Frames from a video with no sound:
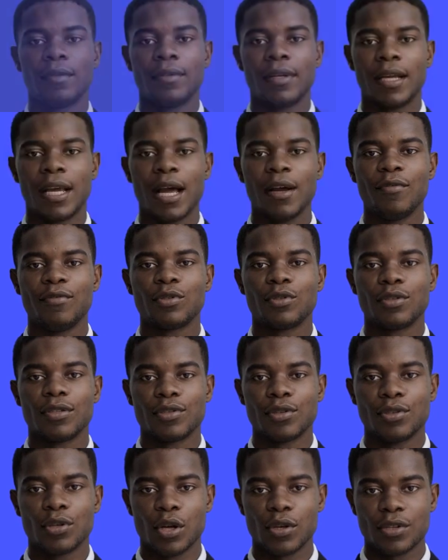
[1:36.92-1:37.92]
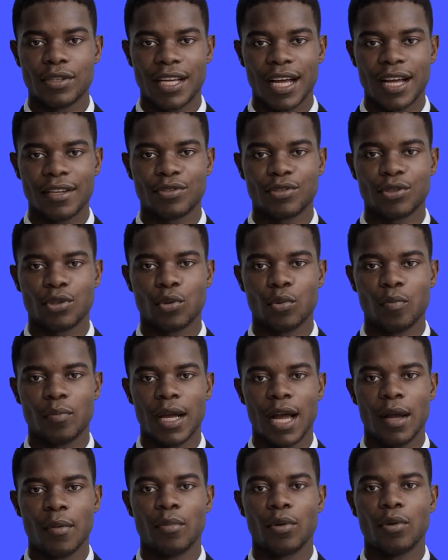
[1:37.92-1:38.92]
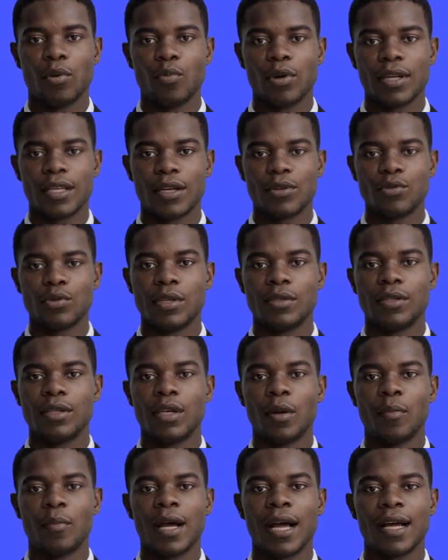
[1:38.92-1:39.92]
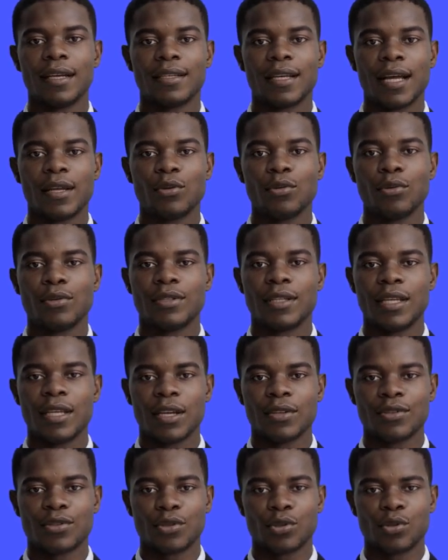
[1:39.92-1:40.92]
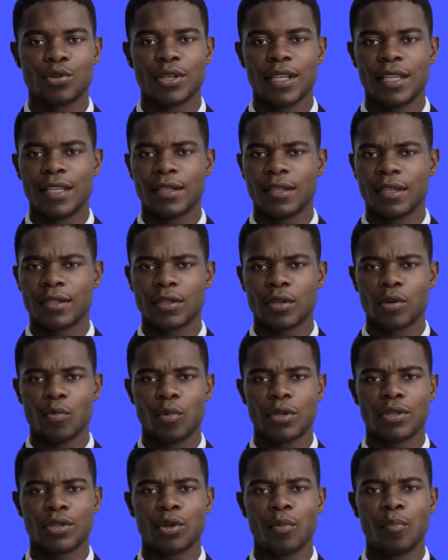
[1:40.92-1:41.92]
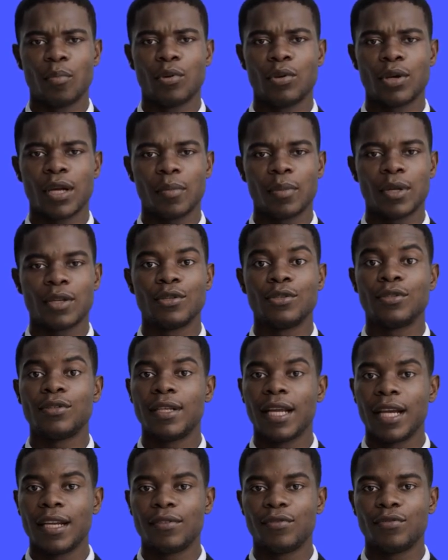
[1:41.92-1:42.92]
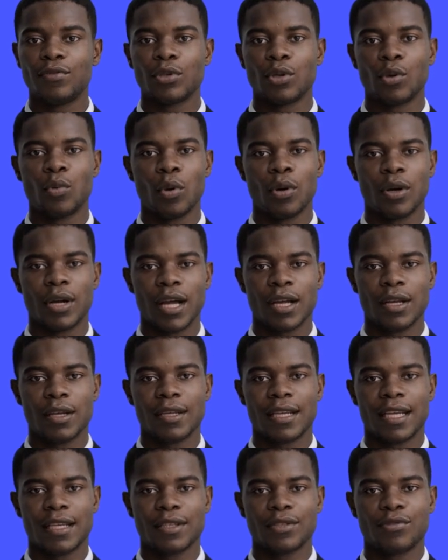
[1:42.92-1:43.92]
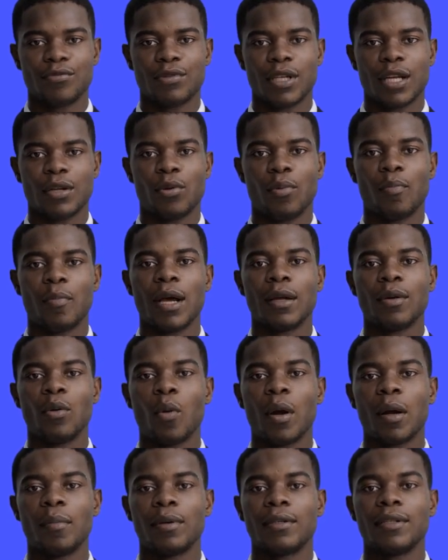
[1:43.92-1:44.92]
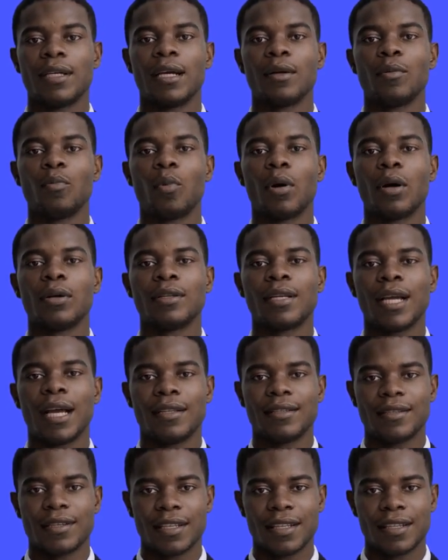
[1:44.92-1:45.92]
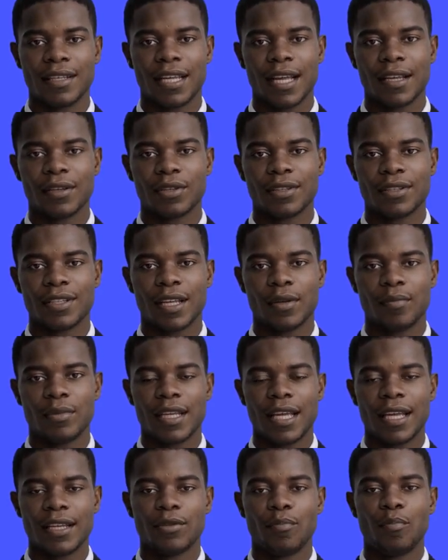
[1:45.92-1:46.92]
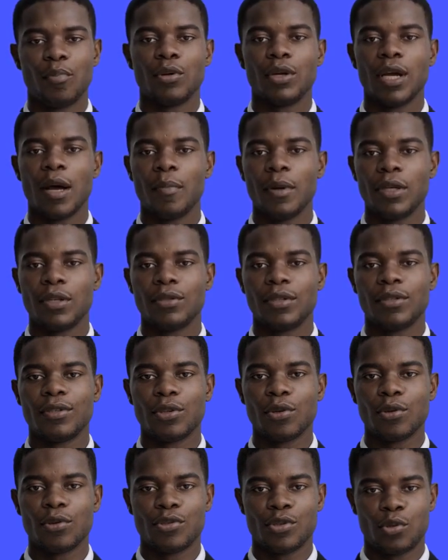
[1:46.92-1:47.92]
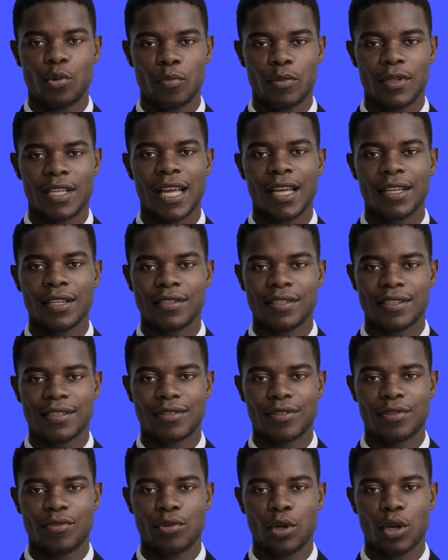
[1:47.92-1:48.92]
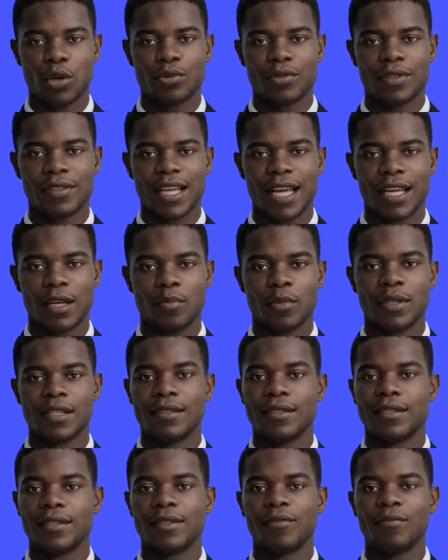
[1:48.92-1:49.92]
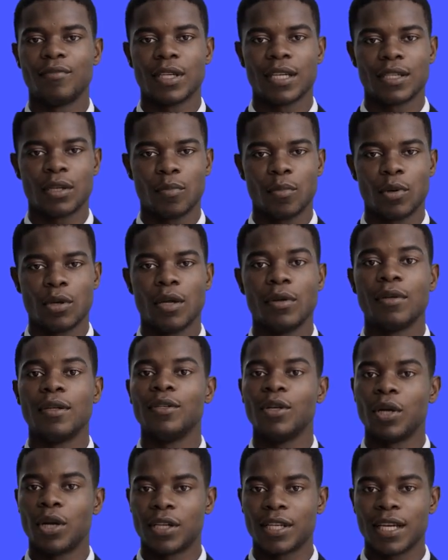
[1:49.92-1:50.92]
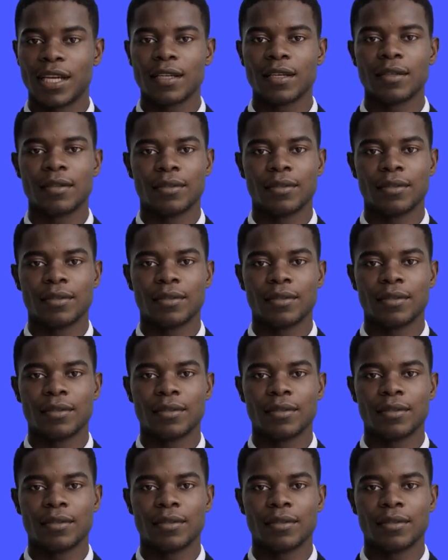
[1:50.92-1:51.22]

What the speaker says: After installing SQLmap, we can run the command that you see on screen, where the U parameter stands for URL and is followed by the website we are testing, and the DBS parameter is used to obtain a list of all the databases available on the target.